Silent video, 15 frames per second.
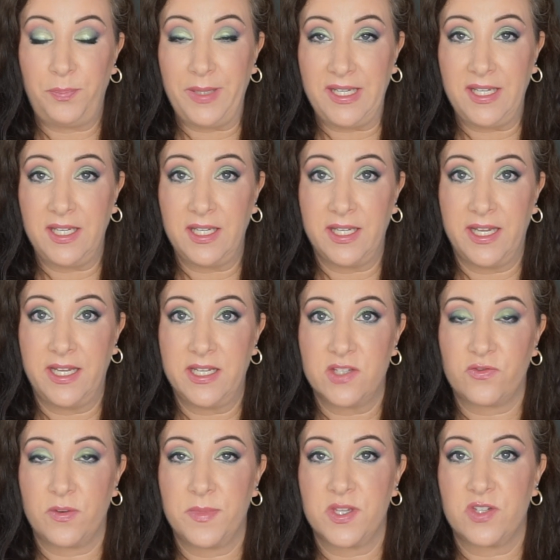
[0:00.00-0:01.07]
B. It is
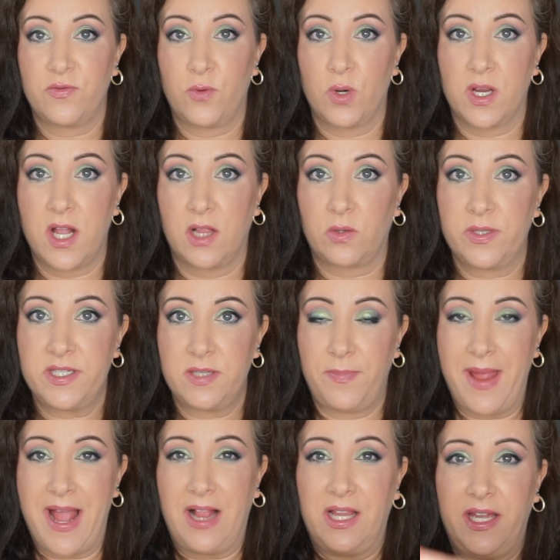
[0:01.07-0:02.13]
from the Sephora Colorista
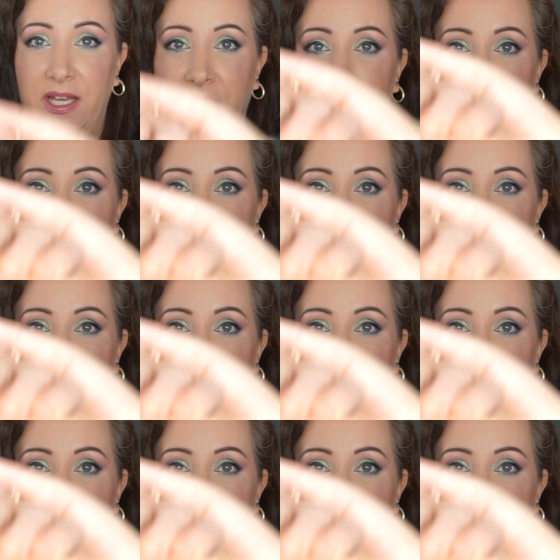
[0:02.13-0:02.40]
palette,